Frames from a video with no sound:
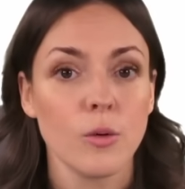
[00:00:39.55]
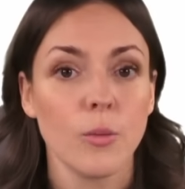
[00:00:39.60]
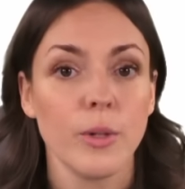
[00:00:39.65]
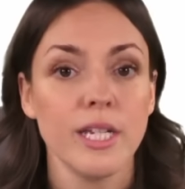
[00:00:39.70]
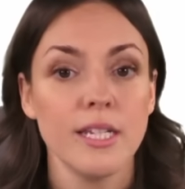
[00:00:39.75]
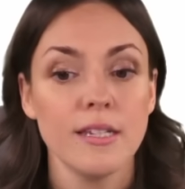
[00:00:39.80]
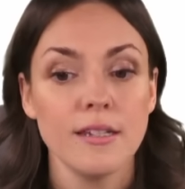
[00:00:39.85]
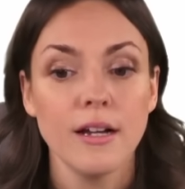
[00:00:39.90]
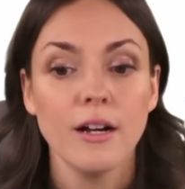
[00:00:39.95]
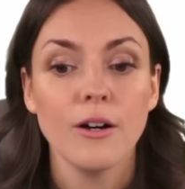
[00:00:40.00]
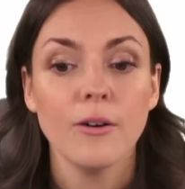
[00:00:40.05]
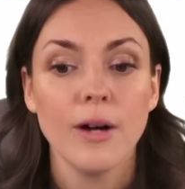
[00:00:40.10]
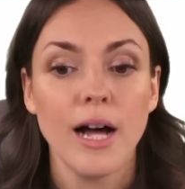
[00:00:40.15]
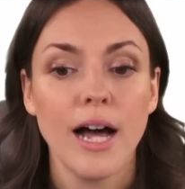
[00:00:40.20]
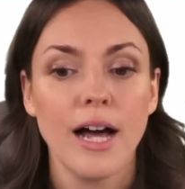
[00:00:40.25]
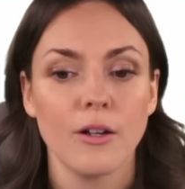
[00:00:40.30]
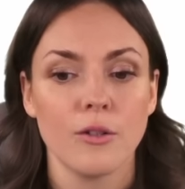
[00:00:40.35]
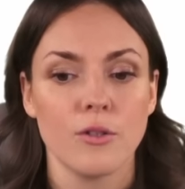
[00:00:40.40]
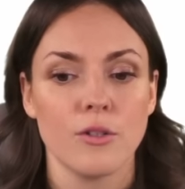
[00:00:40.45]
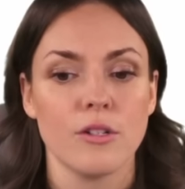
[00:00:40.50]
We know
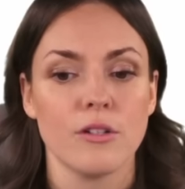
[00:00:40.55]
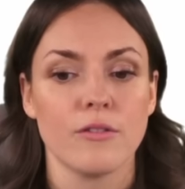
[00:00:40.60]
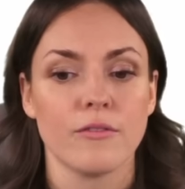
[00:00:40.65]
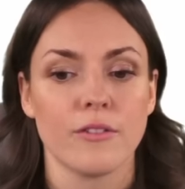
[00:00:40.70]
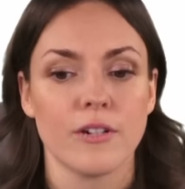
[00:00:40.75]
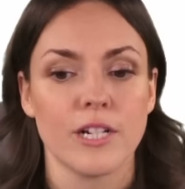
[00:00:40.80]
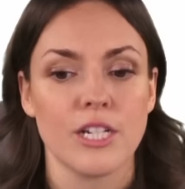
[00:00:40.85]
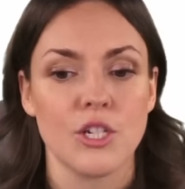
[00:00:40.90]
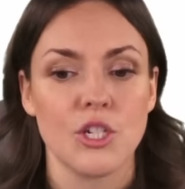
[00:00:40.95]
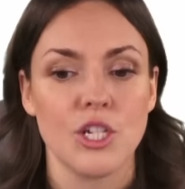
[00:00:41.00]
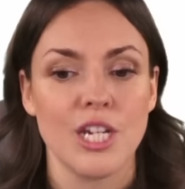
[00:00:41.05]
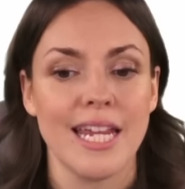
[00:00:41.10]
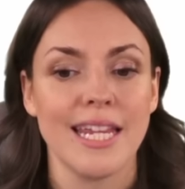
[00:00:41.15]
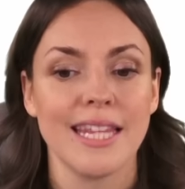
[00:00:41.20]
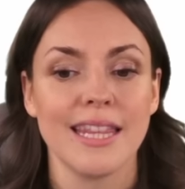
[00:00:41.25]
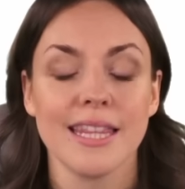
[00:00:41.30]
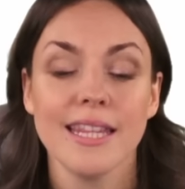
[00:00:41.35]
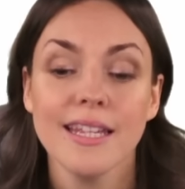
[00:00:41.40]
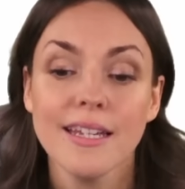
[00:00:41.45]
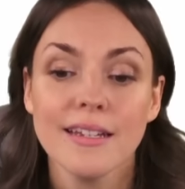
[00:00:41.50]
how to
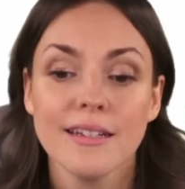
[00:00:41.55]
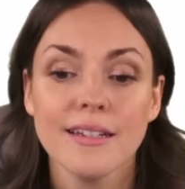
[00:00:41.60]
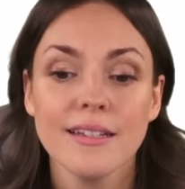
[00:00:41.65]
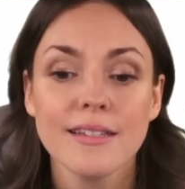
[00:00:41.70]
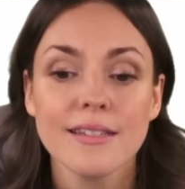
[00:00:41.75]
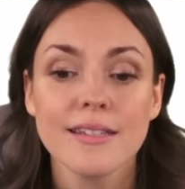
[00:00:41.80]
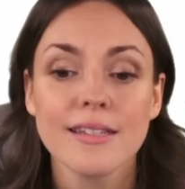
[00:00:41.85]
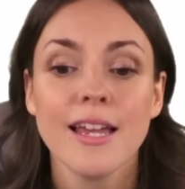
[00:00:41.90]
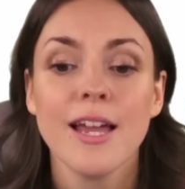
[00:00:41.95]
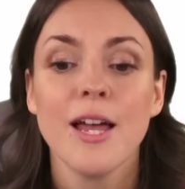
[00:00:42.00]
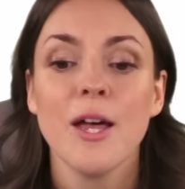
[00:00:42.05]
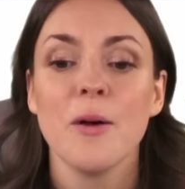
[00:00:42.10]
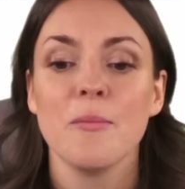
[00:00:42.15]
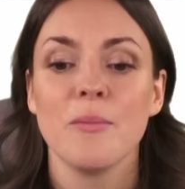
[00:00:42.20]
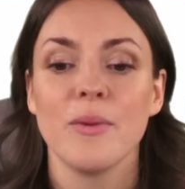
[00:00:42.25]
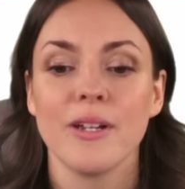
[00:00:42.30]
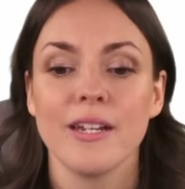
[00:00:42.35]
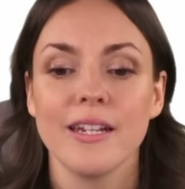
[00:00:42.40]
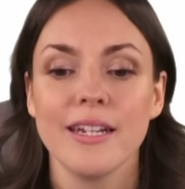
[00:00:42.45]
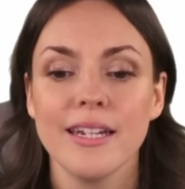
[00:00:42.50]
differentiate this,
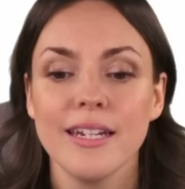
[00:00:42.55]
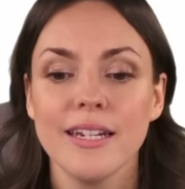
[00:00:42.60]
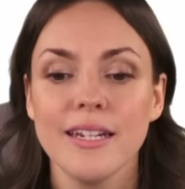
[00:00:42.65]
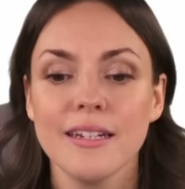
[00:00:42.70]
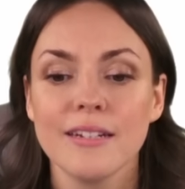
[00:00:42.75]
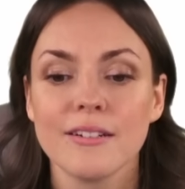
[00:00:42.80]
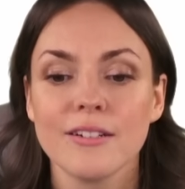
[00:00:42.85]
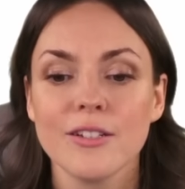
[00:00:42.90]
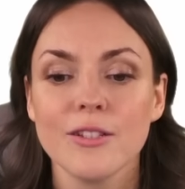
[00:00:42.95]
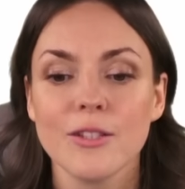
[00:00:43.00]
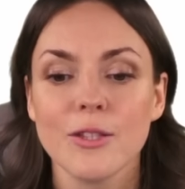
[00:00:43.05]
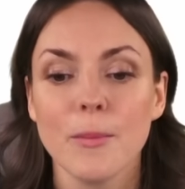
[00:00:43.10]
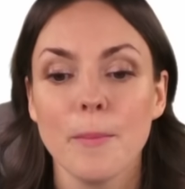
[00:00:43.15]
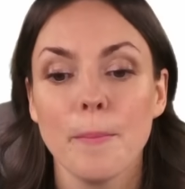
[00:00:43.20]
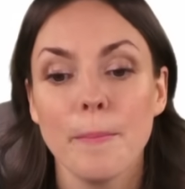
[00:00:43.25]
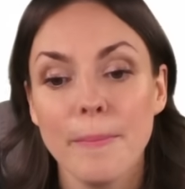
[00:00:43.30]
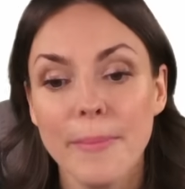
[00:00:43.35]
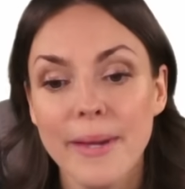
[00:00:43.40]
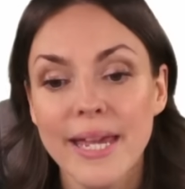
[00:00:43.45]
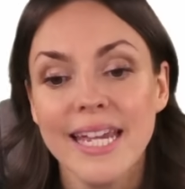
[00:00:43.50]
but here the
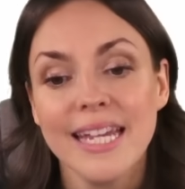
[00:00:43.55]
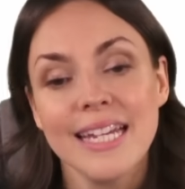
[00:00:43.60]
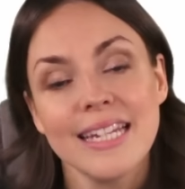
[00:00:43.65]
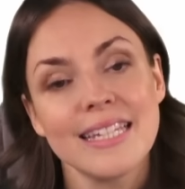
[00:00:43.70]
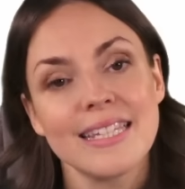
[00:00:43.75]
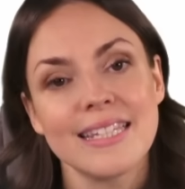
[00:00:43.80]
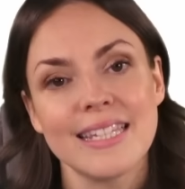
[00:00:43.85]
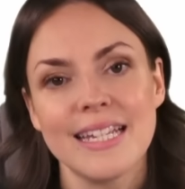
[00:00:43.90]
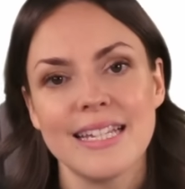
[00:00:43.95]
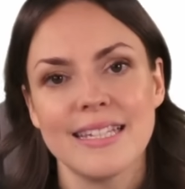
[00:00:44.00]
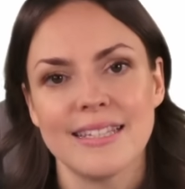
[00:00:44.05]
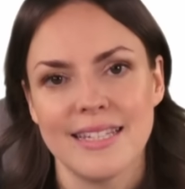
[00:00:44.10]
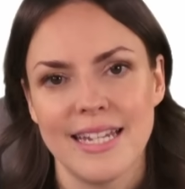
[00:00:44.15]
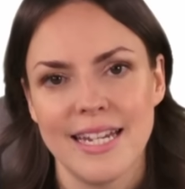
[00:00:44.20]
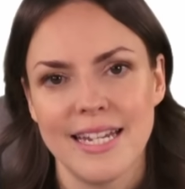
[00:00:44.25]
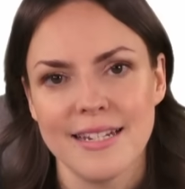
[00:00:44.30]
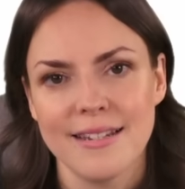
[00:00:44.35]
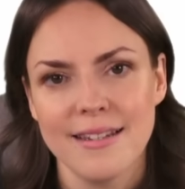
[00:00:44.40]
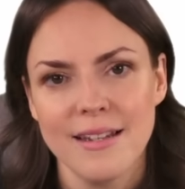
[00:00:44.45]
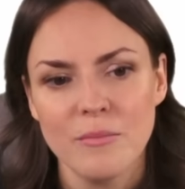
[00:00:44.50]
base is
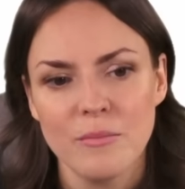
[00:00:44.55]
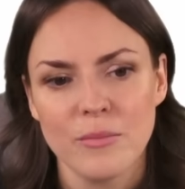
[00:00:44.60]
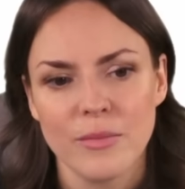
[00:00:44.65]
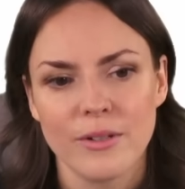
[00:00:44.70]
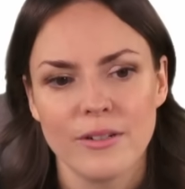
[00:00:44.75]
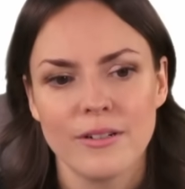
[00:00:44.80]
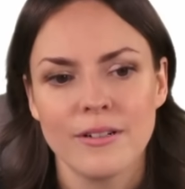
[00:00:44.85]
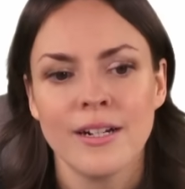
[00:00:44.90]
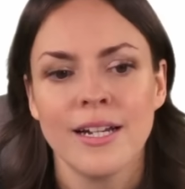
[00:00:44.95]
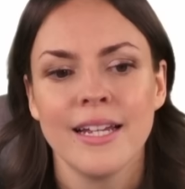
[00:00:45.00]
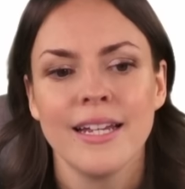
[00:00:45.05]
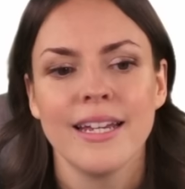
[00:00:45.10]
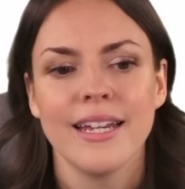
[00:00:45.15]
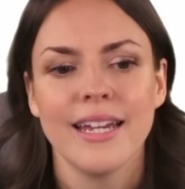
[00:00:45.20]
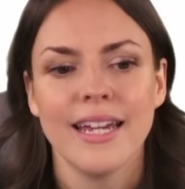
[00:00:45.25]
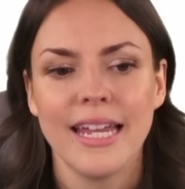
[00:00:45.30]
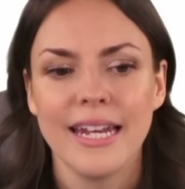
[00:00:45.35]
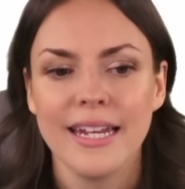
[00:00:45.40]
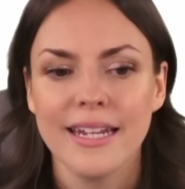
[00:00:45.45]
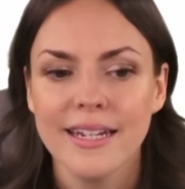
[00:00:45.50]
a number
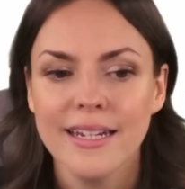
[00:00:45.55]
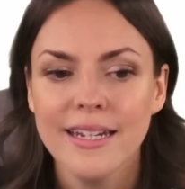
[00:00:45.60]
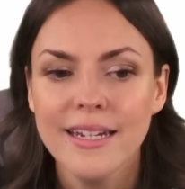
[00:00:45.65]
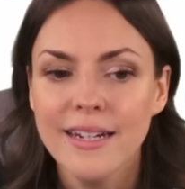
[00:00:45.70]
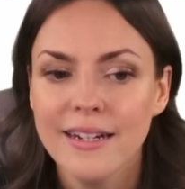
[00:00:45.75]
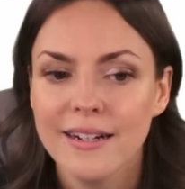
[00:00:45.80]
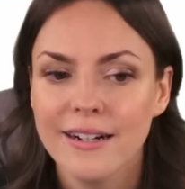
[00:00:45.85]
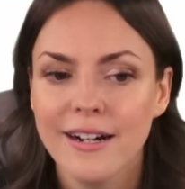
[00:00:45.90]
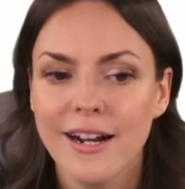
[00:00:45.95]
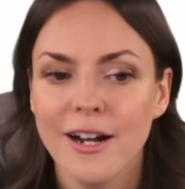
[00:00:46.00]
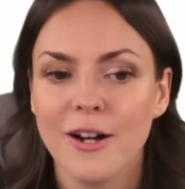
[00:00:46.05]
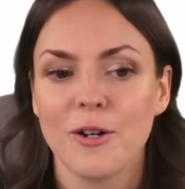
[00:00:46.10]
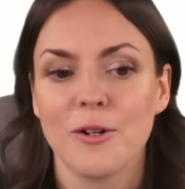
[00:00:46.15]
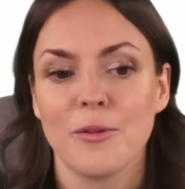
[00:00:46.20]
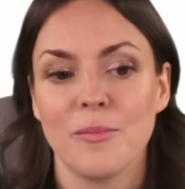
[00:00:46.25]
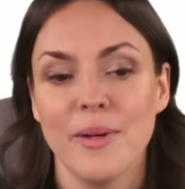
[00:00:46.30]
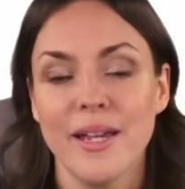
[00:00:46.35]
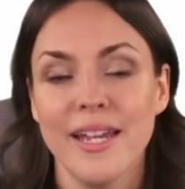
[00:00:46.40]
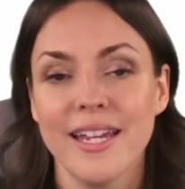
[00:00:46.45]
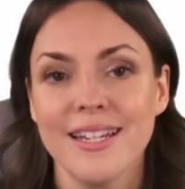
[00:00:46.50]
and here our
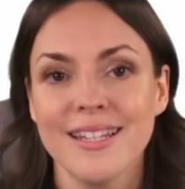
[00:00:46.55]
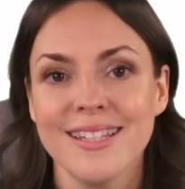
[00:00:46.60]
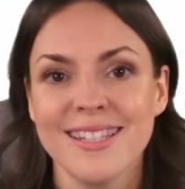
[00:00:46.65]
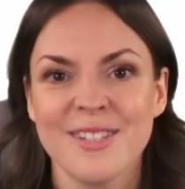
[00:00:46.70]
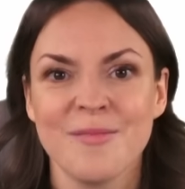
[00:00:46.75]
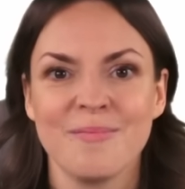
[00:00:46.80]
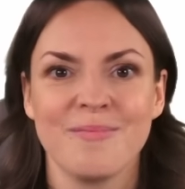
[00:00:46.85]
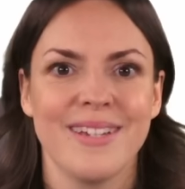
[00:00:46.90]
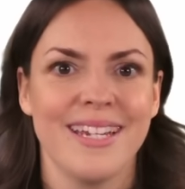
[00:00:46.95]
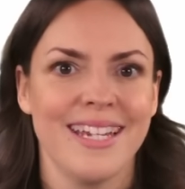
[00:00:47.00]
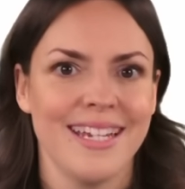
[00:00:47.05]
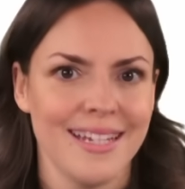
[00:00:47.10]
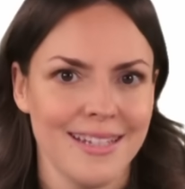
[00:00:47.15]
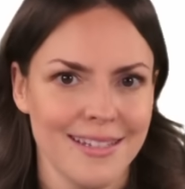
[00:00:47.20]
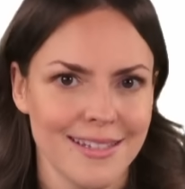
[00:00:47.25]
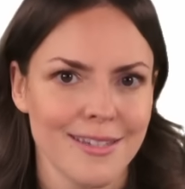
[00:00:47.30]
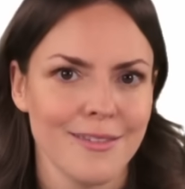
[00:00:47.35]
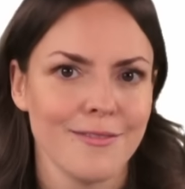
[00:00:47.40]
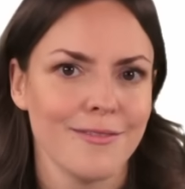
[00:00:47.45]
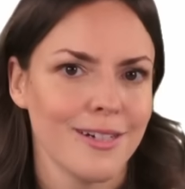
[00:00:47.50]
base
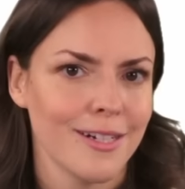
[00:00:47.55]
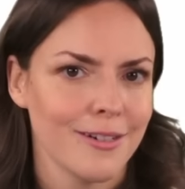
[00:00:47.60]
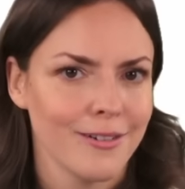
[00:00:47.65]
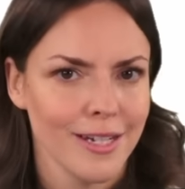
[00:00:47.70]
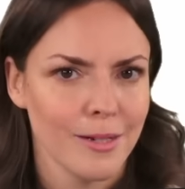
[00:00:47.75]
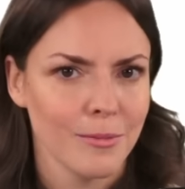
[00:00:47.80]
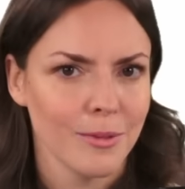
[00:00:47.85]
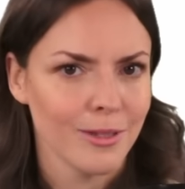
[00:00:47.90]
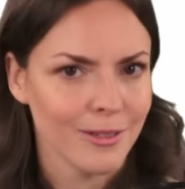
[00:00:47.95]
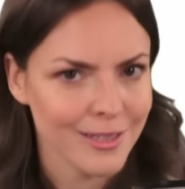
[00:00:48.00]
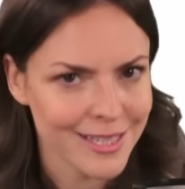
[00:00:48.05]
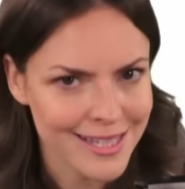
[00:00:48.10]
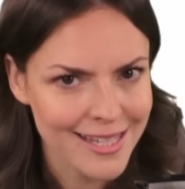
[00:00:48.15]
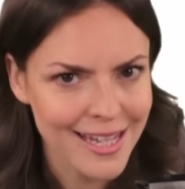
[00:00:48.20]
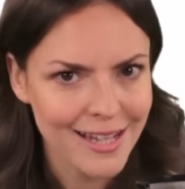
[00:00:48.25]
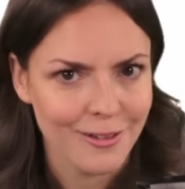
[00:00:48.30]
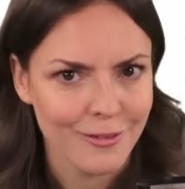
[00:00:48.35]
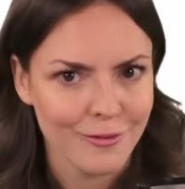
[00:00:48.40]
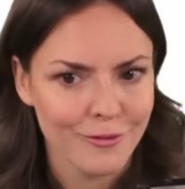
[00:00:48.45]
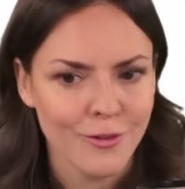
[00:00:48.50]
is the variable
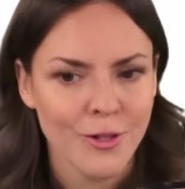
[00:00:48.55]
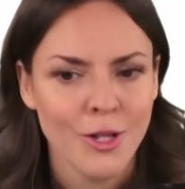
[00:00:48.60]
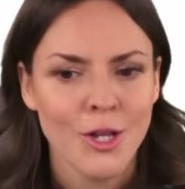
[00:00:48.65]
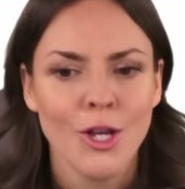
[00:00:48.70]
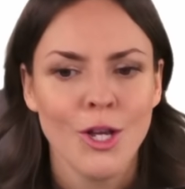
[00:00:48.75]
itself.